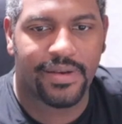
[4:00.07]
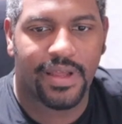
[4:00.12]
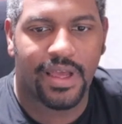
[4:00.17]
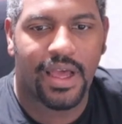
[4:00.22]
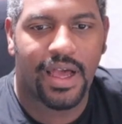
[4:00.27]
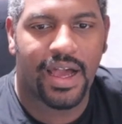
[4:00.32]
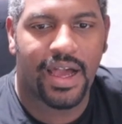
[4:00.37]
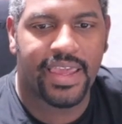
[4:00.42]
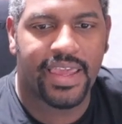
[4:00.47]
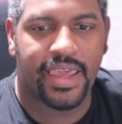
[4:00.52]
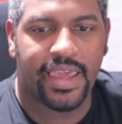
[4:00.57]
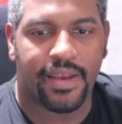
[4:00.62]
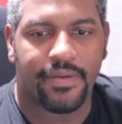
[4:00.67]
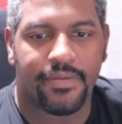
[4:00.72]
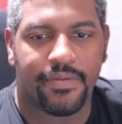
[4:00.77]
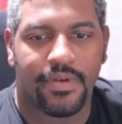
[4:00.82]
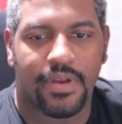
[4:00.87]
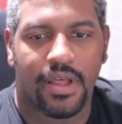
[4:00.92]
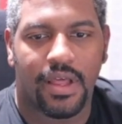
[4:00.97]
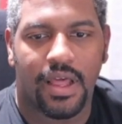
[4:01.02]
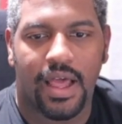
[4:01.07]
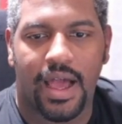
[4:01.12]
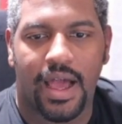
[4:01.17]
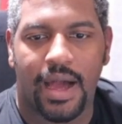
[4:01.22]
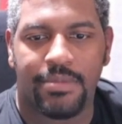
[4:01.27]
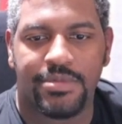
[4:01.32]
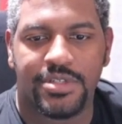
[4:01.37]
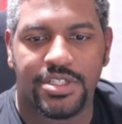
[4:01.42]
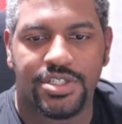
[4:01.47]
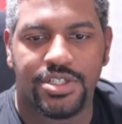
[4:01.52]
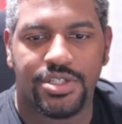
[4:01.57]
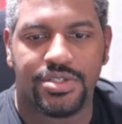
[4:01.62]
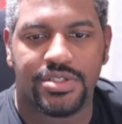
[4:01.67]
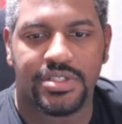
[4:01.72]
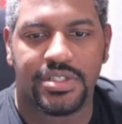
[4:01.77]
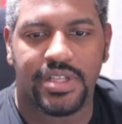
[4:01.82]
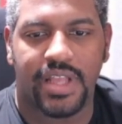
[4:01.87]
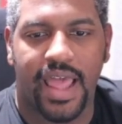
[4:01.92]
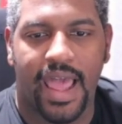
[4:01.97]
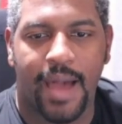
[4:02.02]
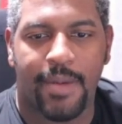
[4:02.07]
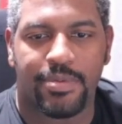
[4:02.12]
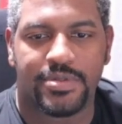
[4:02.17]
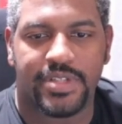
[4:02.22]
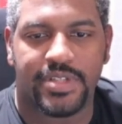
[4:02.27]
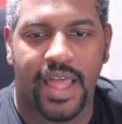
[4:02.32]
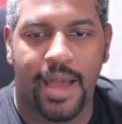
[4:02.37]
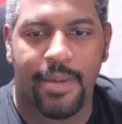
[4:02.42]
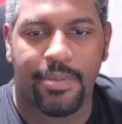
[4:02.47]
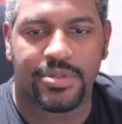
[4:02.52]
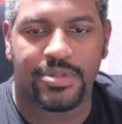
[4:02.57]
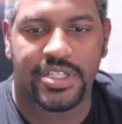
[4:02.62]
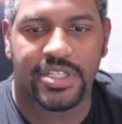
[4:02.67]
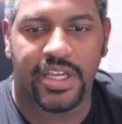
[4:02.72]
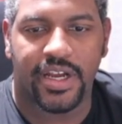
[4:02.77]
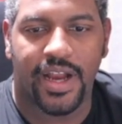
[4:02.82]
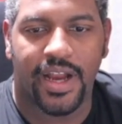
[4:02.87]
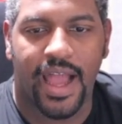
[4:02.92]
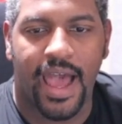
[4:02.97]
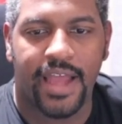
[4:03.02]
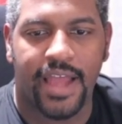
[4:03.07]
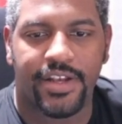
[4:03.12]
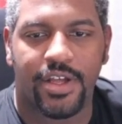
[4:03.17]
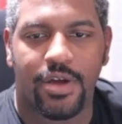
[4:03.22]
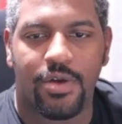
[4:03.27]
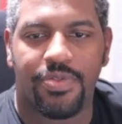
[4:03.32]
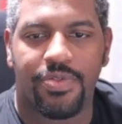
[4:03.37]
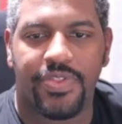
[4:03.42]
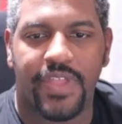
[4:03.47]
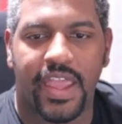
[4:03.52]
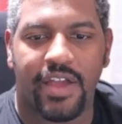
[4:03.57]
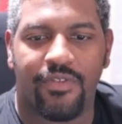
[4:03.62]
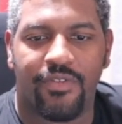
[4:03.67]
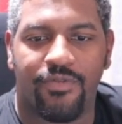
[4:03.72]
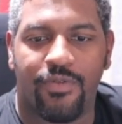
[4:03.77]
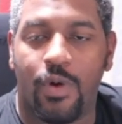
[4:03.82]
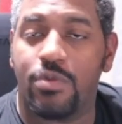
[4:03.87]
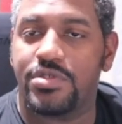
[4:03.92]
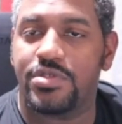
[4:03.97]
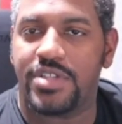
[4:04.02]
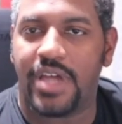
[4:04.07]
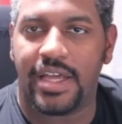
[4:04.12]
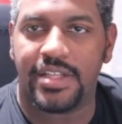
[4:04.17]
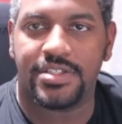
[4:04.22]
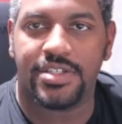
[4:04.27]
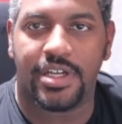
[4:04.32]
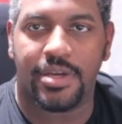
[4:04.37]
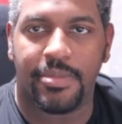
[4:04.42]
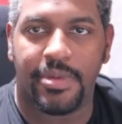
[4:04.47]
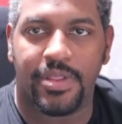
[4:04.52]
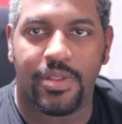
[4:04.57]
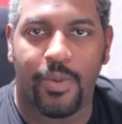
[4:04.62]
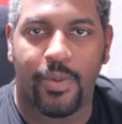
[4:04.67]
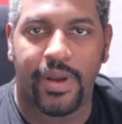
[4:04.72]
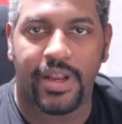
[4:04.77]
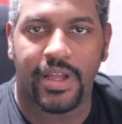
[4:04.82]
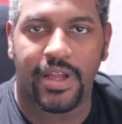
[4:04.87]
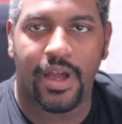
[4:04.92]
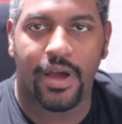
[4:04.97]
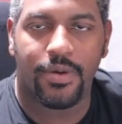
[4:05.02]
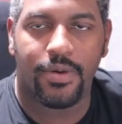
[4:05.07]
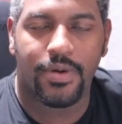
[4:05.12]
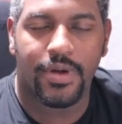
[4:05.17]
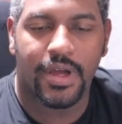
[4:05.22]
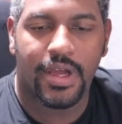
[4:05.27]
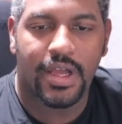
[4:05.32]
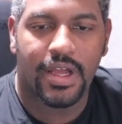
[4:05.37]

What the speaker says: again, I'm just using apples to apples here. I don't think Volt Shot is going to be the way to go.